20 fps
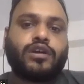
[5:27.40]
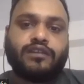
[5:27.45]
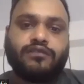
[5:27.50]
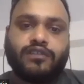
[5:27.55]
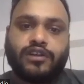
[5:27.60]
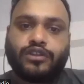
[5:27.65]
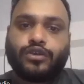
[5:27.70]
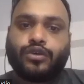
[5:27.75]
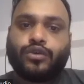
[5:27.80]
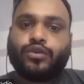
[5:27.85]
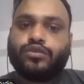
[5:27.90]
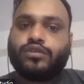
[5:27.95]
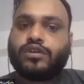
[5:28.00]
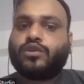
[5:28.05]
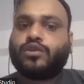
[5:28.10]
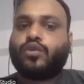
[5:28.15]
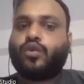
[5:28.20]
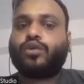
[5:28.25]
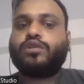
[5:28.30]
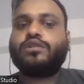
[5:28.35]
even though
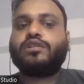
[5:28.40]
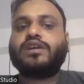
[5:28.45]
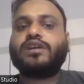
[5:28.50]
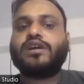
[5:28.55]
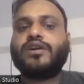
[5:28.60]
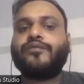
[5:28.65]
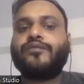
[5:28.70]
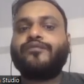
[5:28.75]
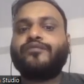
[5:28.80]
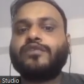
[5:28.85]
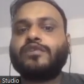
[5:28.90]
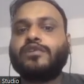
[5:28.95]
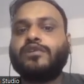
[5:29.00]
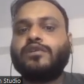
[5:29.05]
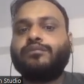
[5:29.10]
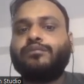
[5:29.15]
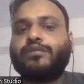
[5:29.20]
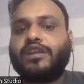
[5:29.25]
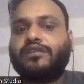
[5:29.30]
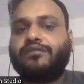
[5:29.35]
over all the
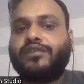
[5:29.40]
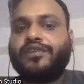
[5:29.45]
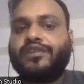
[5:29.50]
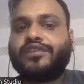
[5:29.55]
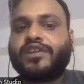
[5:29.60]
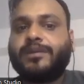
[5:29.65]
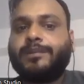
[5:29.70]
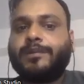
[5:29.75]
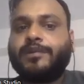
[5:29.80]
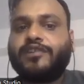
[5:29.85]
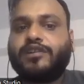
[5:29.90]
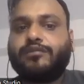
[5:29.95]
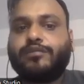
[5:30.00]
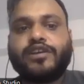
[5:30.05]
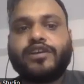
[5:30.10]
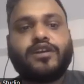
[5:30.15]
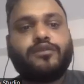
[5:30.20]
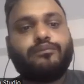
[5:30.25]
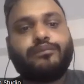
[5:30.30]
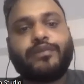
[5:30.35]
previous script will
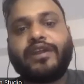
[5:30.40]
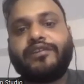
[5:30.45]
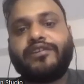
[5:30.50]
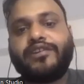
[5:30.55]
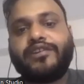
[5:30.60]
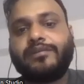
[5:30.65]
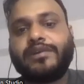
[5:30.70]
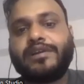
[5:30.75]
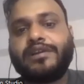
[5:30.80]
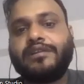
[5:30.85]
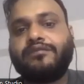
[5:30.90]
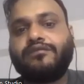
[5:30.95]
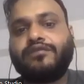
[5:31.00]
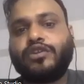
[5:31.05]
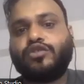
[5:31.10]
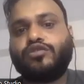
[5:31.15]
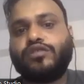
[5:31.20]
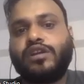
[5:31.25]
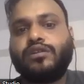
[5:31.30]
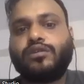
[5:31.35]
be compatible
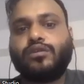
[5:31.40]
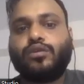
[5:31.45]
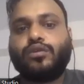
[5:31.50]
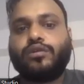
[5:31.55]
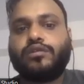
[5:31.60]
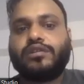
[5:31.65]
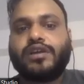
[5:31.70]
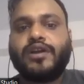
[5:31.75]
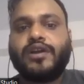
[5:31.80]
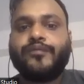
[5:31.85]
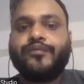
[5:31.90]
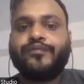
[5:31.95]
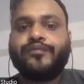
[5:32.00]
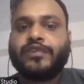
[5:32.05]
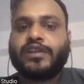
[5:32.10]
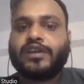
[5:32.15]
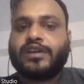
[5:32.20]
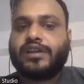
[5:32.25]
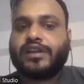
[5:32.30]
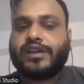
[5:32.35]
with your all the
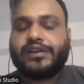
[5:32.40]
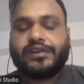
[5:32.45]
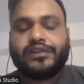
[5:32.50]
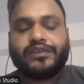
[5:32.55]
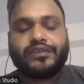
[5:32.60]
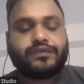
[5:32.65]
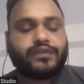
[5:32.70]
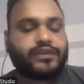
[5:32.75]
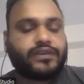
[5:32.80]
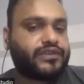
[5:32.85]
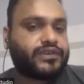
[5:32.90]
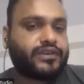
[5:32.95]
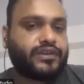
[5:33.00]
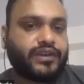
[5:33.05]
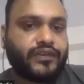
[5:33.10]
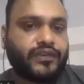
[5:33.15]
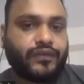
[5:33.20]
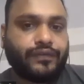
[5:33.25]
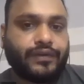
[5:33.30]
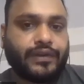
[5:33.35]
latest
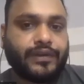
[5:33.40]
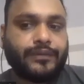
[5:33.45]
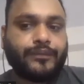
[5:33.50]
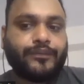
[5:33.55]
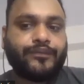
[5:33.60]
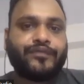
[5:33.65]
versions.